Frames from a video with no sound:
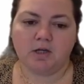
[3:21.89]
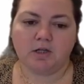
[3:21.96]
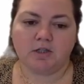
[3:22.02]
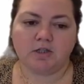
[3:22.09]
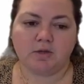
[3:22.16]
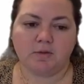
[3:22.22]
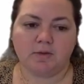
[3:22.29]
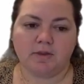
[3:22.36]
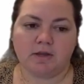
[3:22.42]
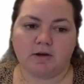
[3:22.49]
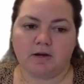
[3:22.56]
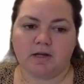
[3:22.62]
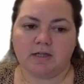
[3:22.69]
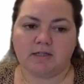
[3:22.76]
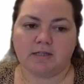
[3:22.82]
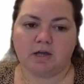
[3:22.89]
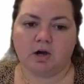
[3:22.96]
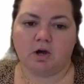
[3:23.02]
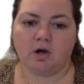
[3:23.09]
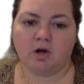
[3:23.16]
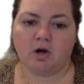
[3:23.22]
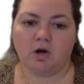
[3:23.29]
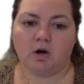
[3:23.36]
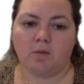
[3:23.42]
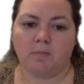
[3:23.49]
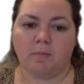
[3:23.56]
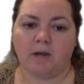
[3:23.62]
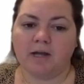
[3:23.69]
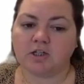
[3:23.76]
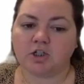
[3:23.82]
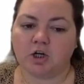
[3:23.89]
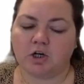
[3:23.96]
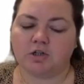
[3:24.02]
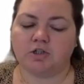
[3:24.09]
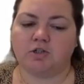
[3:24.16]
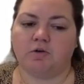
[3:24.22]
So there is our pie chart.